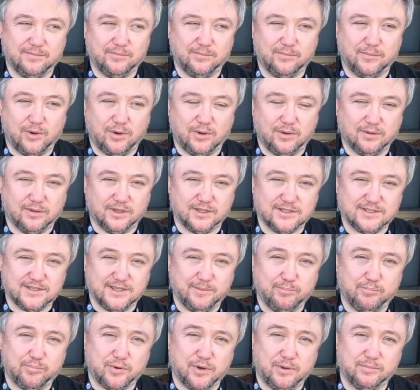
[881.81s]
more, let's
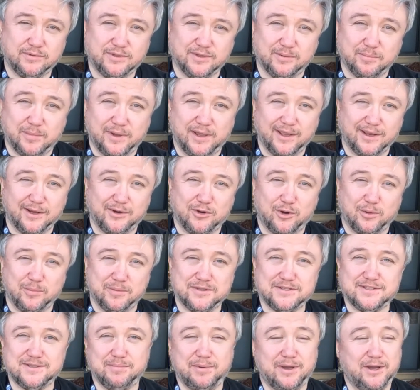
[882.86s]
say, prompting my
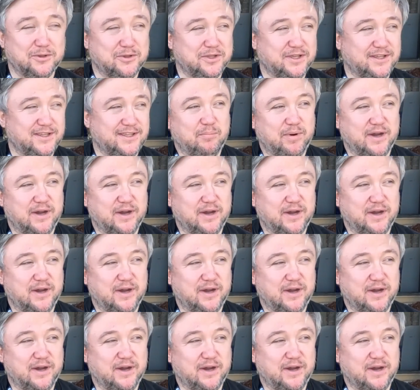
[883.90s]
comments about it.